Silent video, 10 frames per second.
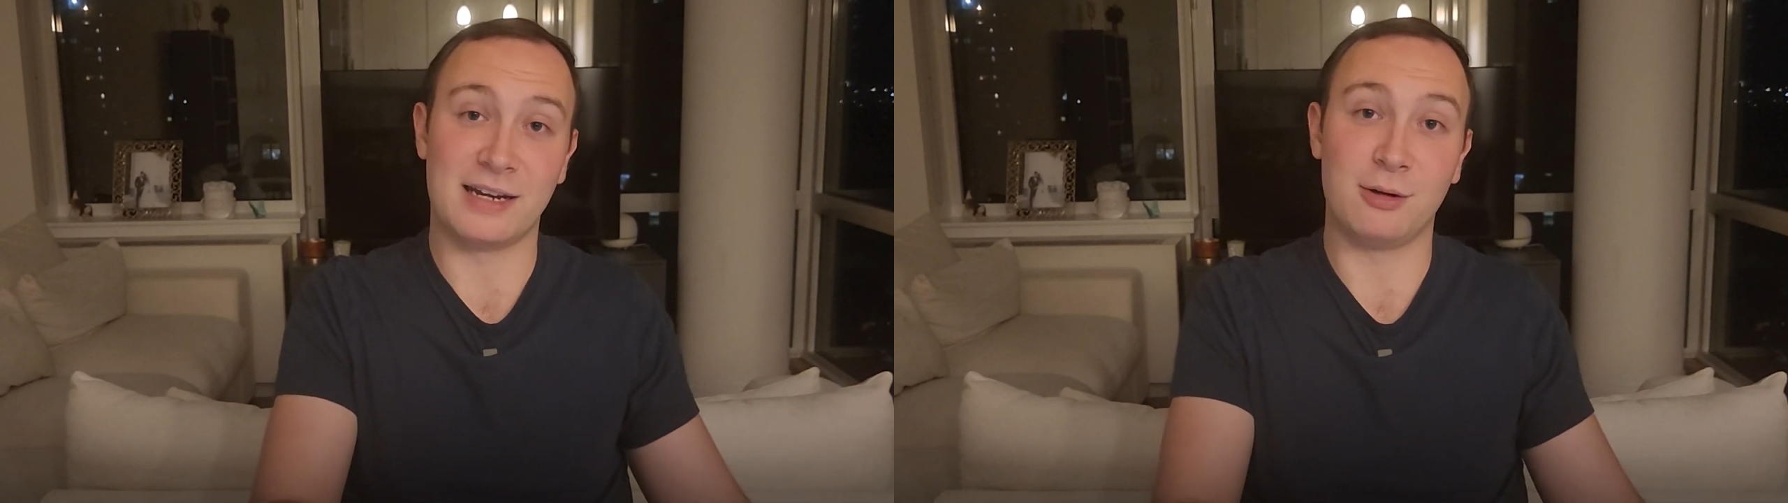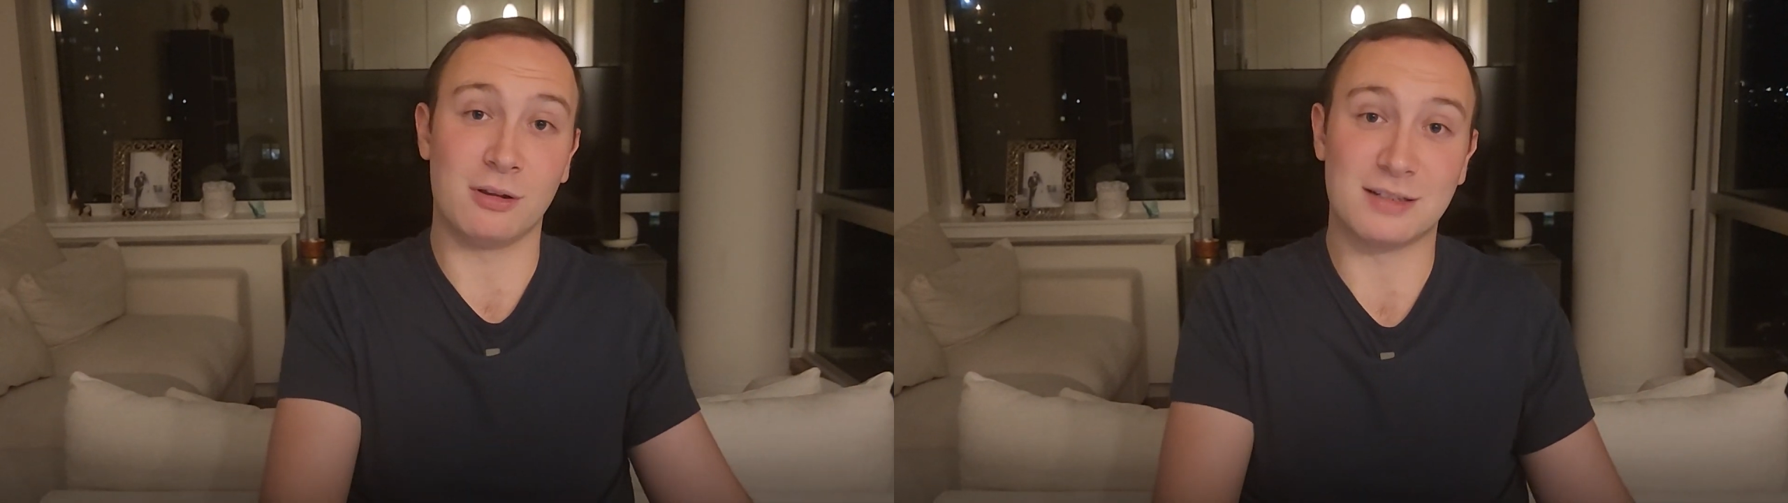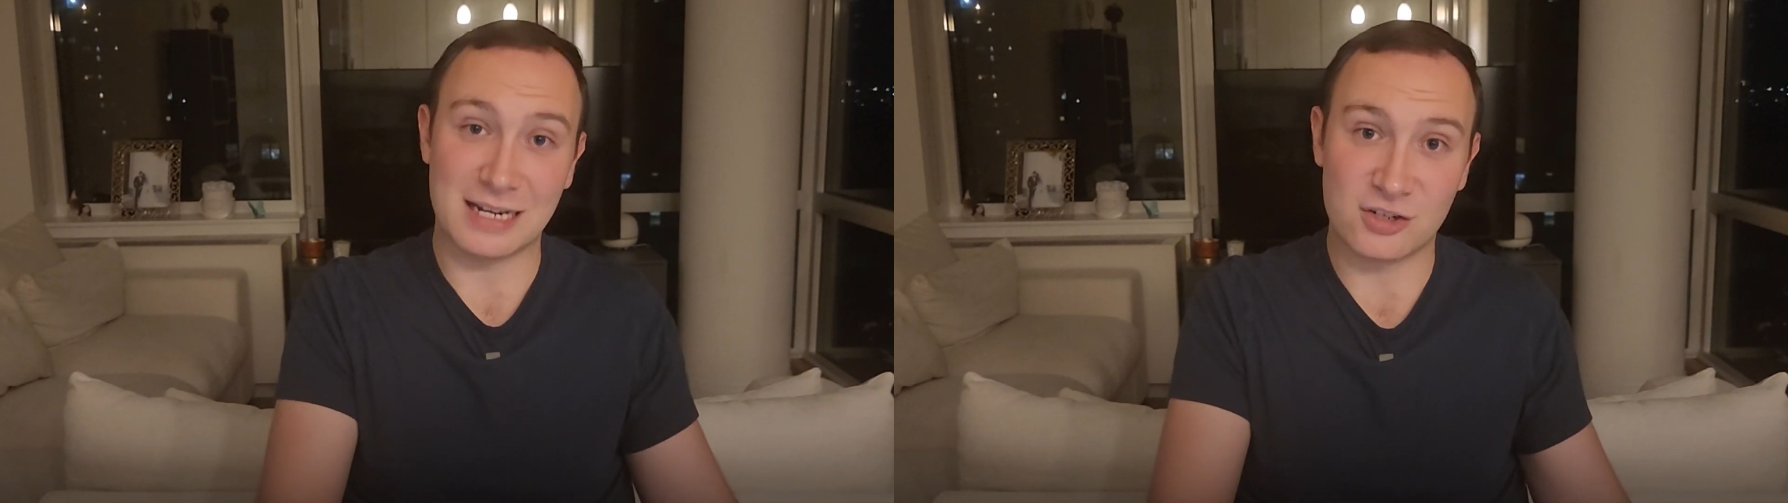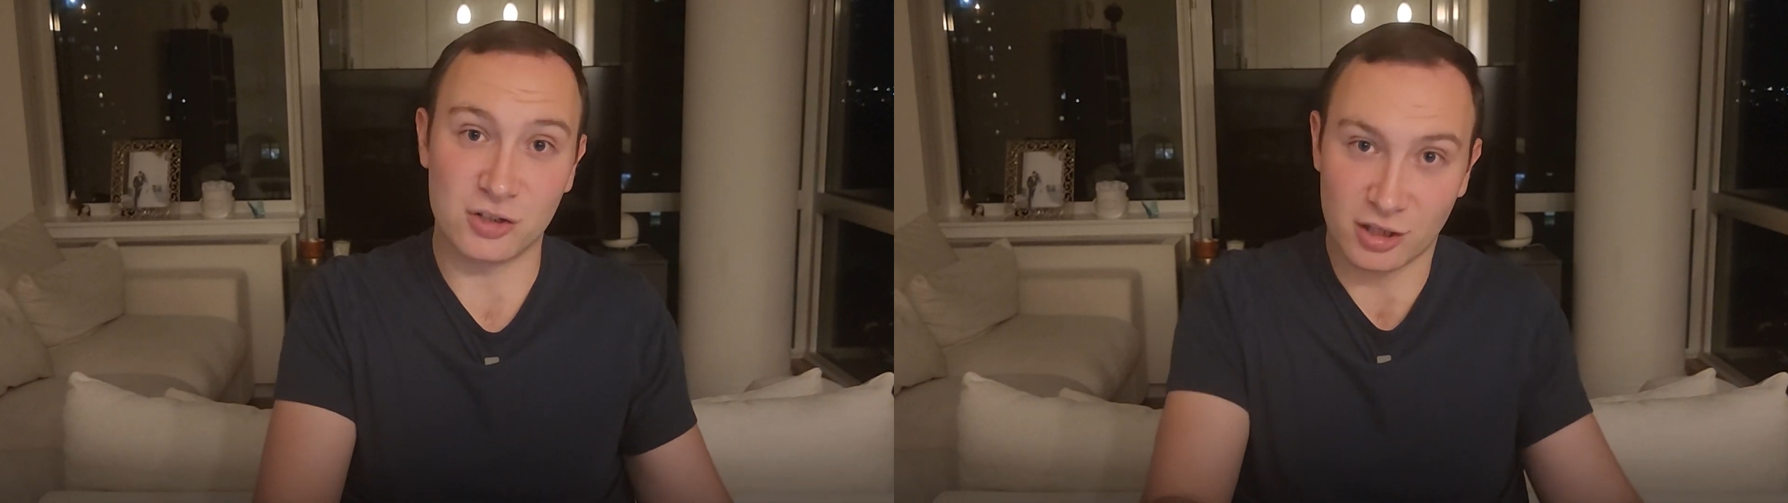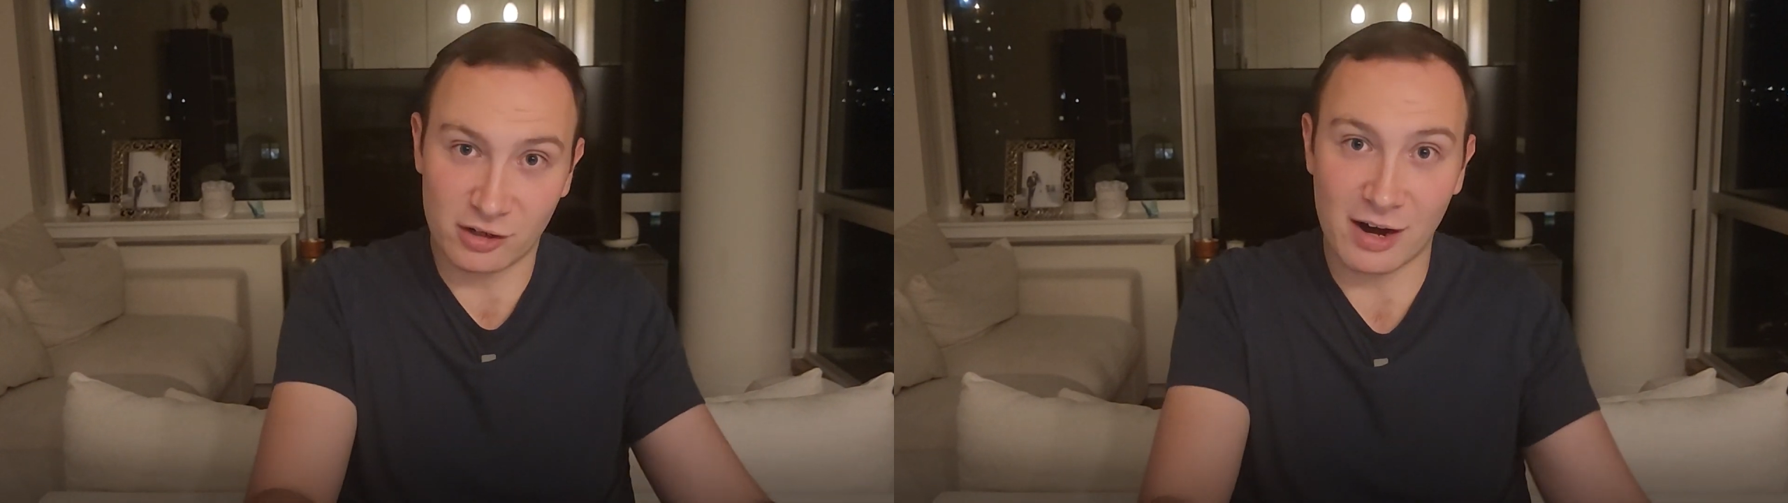
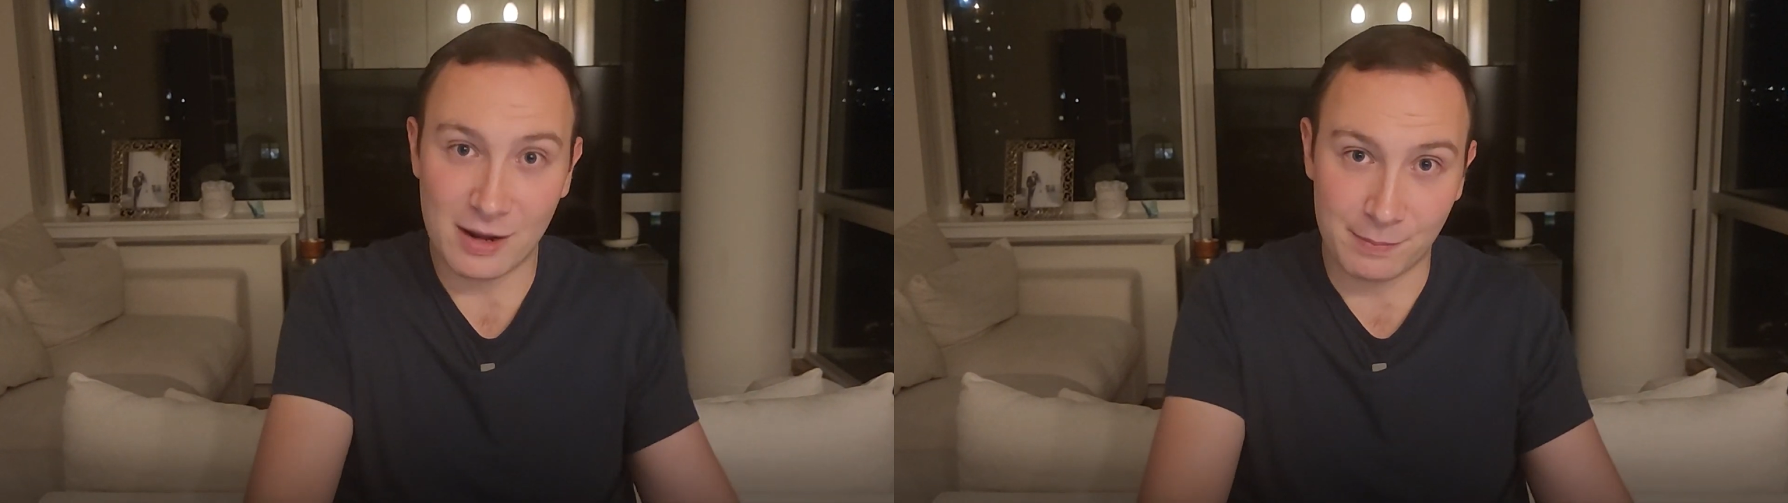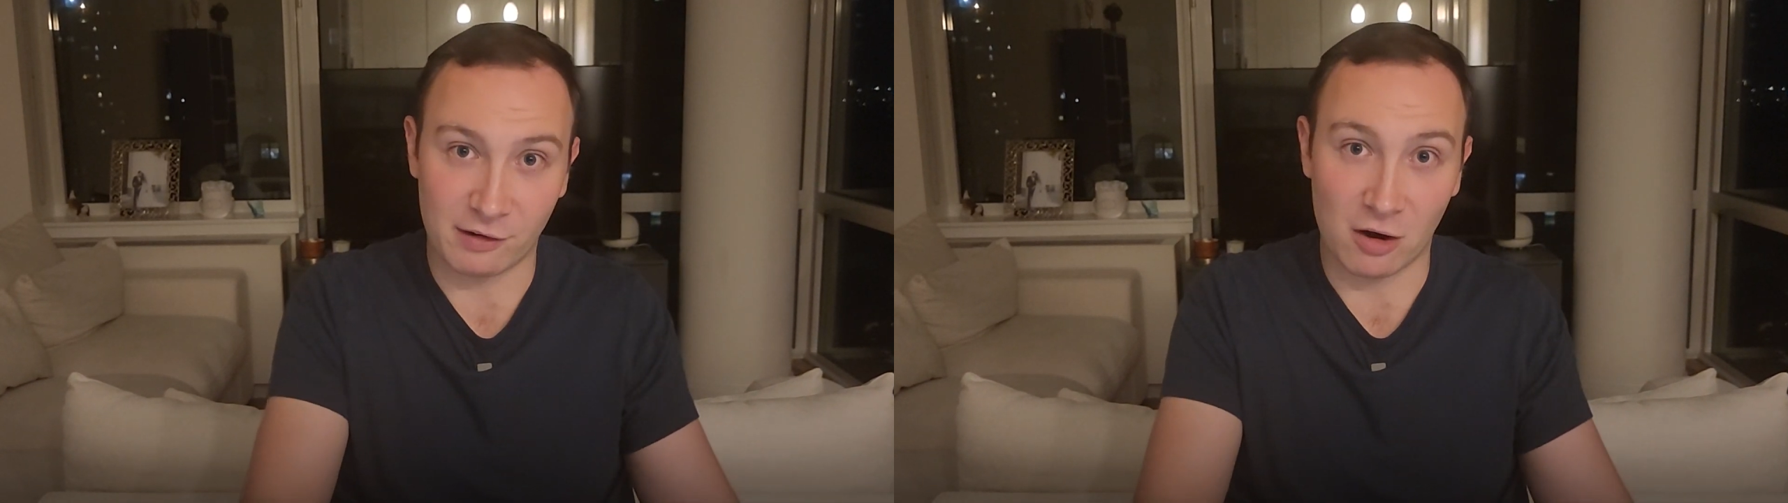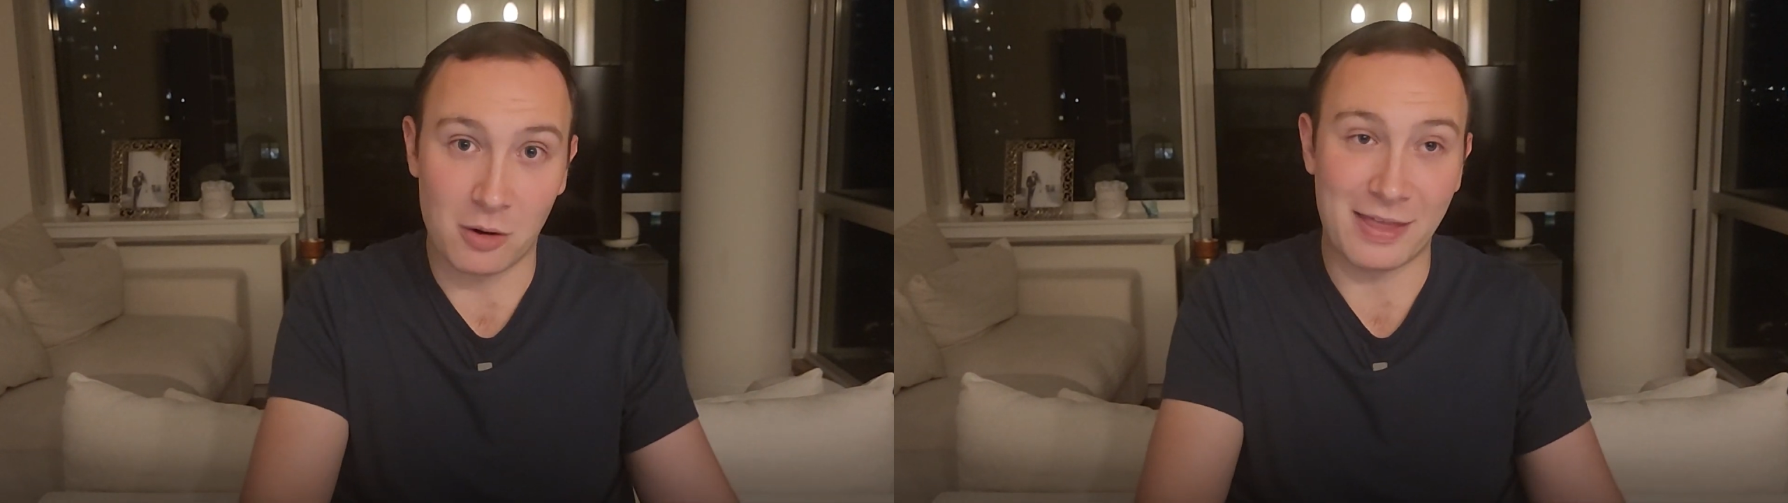utilization to the credit bureau,